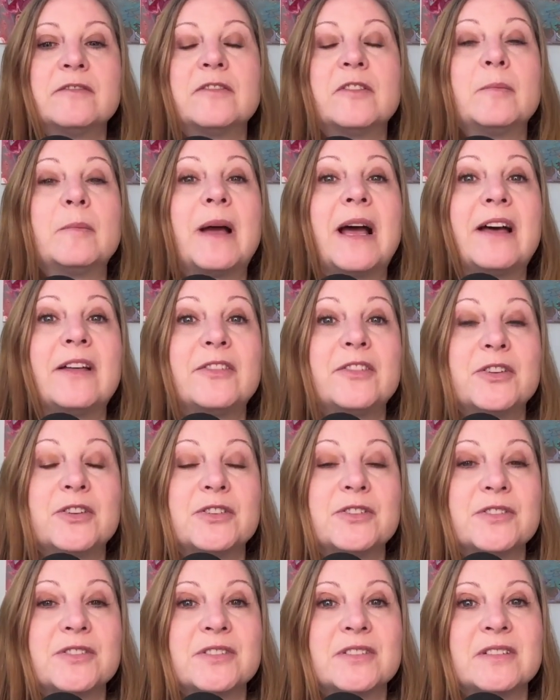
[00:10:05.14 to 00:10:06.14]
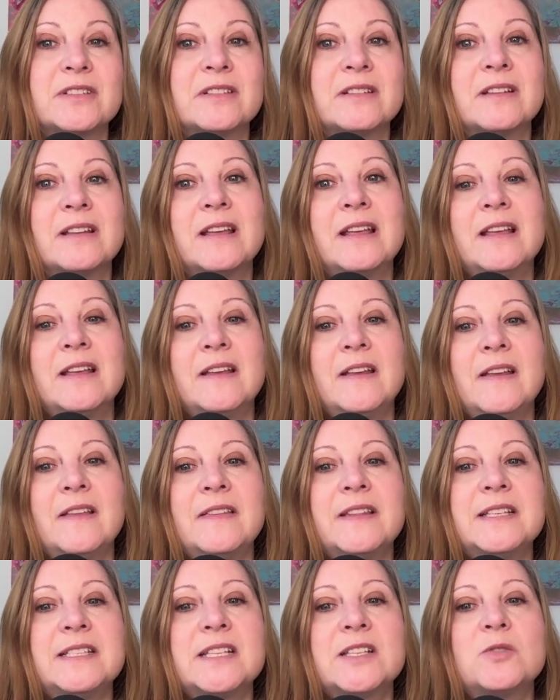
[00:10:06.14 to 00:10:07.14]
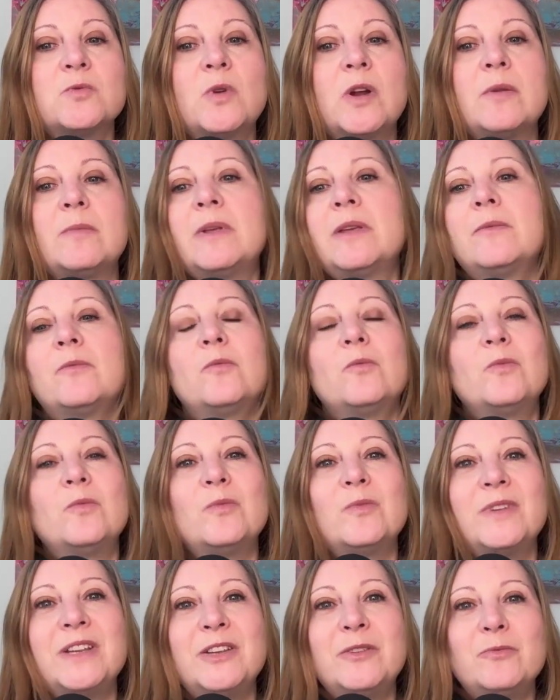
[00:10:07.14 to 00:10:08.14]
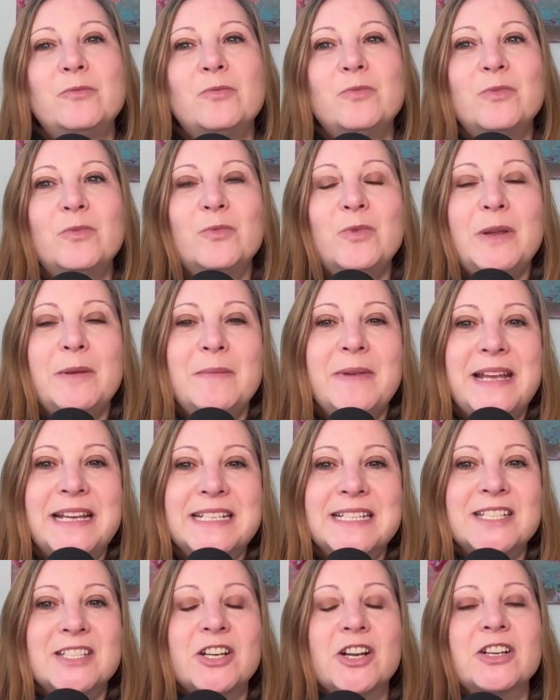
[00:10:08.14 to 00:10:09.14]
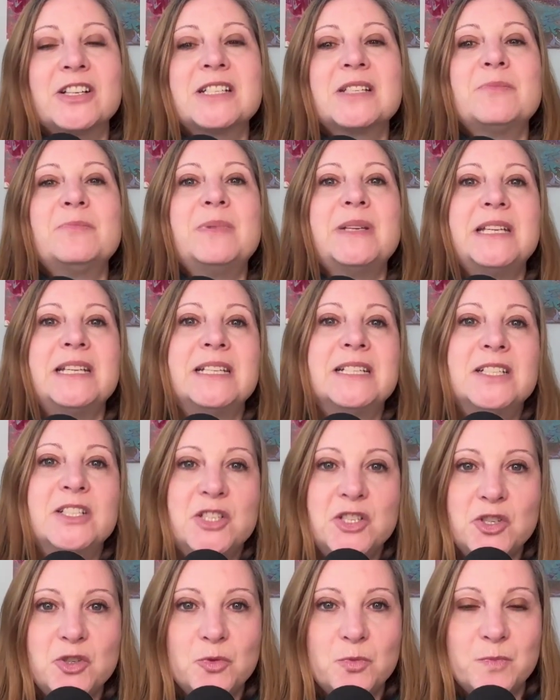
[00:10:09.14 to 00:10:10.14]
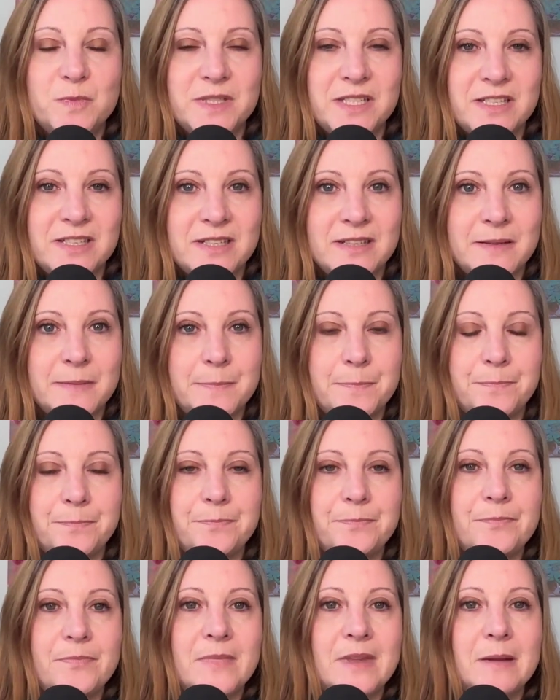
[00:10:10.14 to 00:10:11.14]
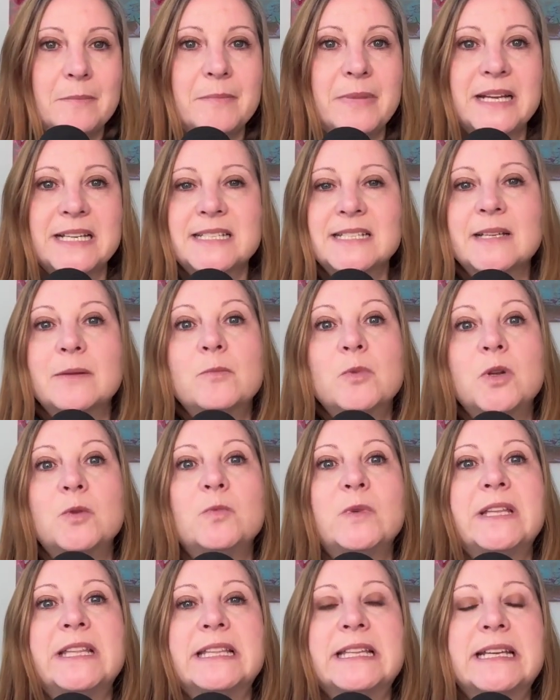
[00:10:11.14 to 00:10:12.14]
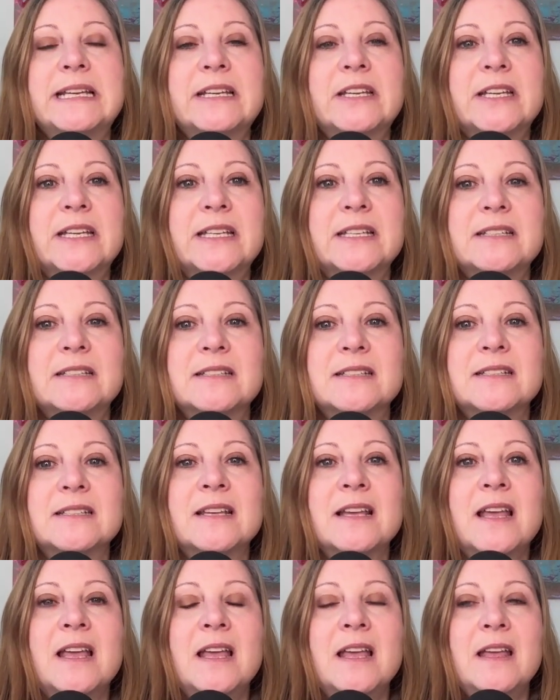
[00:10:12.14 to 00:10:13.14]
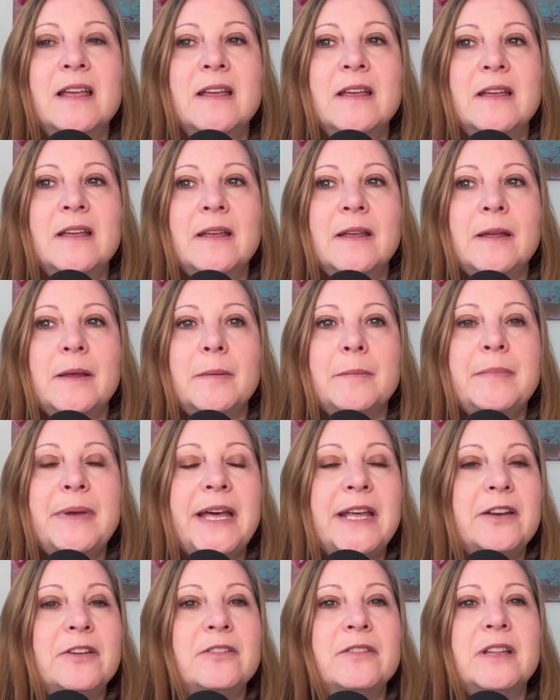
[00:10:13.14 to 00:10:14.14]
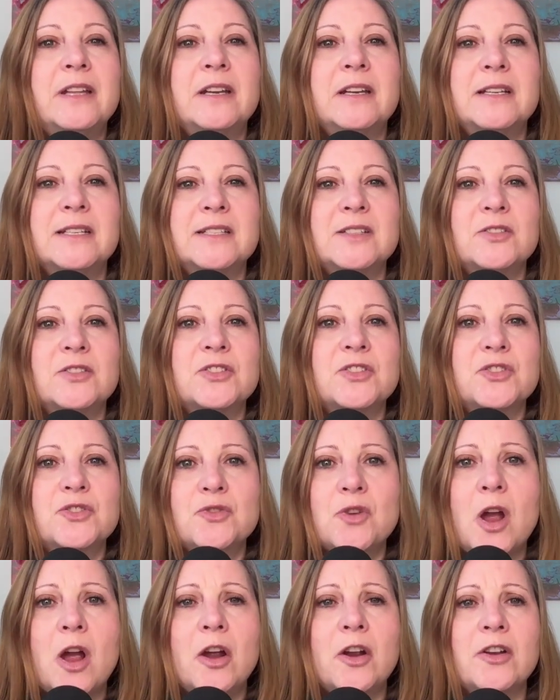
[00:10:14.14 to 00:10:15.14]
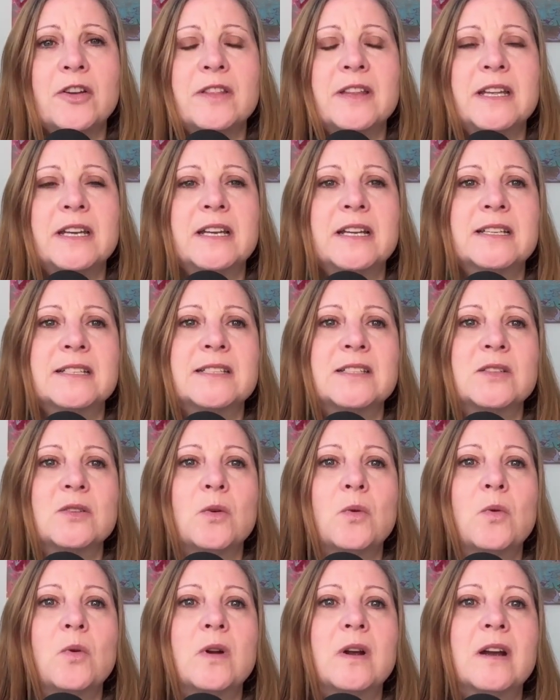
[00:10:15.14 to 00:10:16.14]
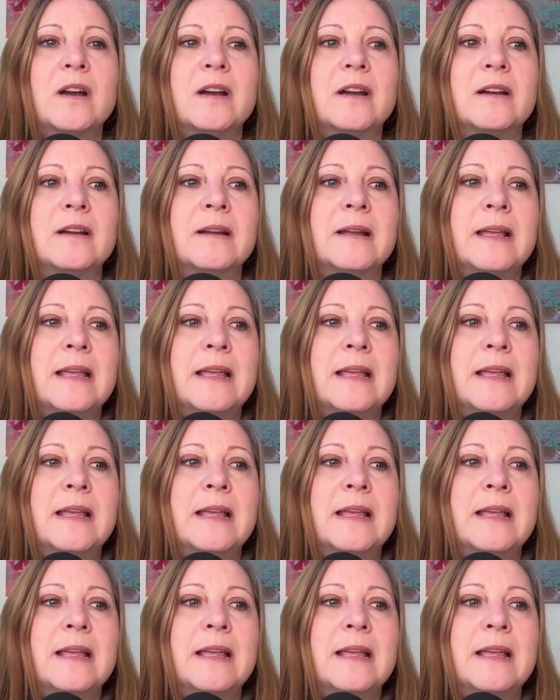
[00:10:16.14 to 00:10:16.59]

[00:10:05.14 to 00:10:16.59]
from others. This is where we may start to be duped by someone we think is better than us or stronger than us or